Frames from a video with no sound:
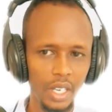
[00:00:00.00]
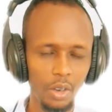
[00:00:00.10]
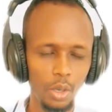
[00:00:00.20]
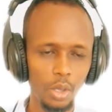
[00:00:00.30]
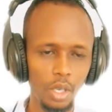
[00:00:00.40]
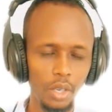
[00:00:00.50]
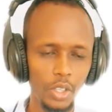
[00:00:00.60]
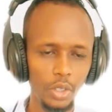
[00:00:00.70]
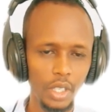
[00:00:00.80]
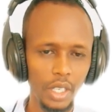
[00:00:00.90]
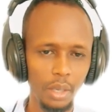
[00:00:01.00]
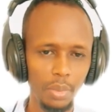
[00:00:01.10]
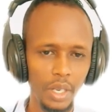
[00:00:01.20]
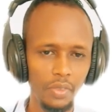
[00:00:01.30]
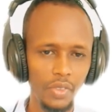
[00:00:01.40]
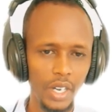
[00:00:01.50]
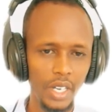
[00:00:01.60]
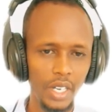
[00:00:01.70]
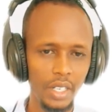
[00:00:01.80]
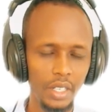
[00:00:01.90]
Also, inventory can be
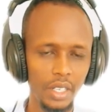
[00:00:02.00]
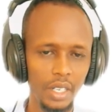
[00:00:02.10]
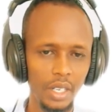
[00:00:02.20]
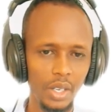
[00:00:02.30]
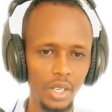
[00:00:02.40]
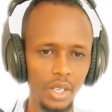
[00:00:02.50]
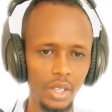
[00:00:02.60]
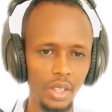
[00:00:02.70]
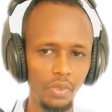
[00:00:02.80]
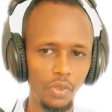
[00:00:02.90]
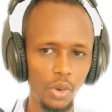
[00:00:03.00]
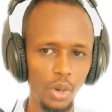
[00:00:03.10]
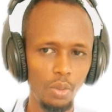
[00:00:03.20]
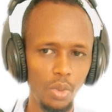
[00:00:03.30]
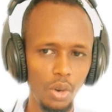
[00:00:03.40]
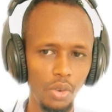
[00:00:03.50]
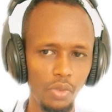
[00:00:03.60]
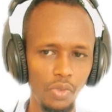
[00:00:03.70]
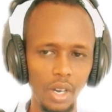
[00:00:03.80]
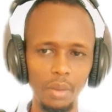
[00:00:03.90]
defined in the form of
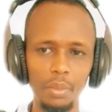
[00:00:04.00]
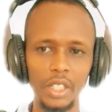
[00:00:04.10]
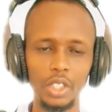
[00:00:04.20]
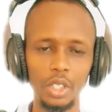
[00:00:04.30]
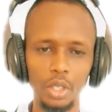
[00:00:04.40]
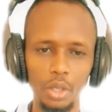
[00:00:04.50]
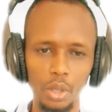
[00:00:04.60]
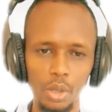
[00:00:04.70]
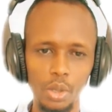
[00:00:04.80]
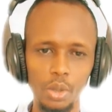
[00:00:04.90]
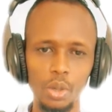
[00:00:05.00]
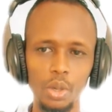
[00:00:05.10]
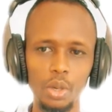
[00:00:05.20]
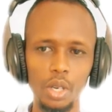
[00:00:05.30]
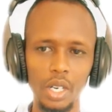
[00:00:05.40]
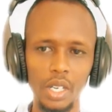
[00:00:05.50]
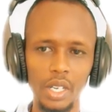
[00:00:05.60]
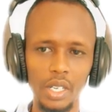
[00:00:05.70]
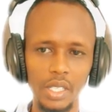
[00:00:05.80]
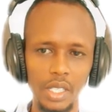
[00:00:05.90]
materials or
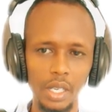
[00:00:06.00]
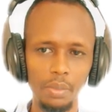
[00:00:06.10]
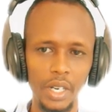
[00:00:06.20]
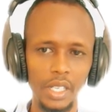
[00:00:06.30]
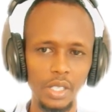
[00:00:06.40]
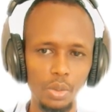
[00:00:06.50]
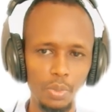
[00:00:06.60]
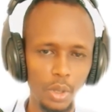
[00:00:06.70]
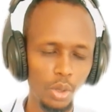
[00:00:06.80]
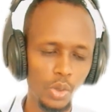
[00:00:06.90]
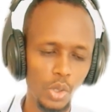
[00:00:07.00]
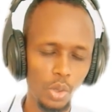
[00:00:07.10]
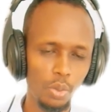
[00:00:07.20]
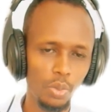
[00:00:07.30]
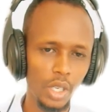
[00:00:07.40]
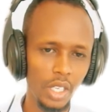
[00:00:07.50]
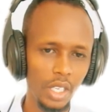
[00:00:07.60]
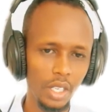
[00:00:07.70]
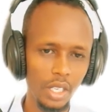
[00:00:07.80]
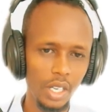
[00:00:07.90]
supplies to be consumed
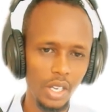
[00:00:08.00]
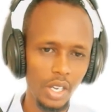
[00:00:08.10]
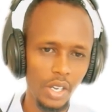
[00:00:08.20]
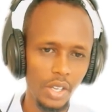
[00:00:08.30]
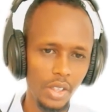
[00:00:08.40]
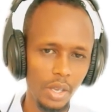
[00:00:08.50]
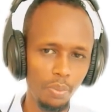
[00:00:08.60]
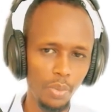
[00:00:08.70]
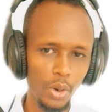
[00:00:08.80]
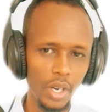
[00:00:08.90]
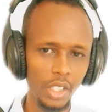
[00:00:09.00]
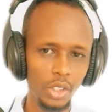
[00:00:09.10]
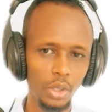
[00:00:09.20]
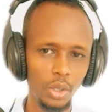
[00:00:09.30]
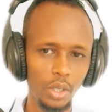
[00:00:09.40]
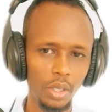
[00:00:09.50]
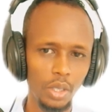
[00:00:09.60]
in the production